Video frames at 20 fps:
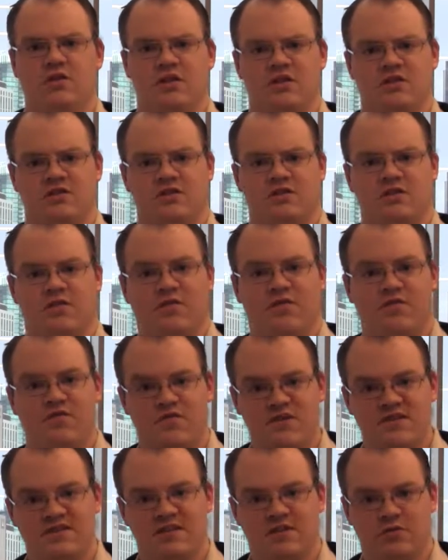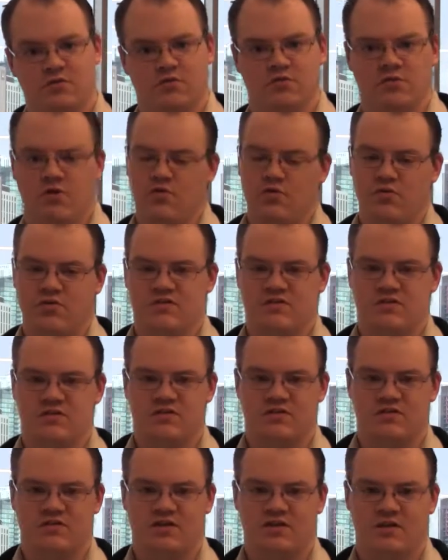into the physical
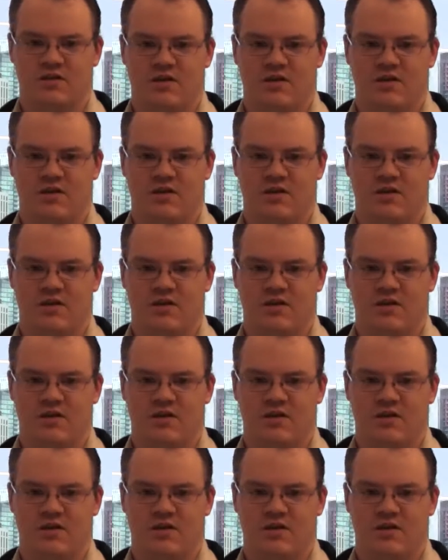causes.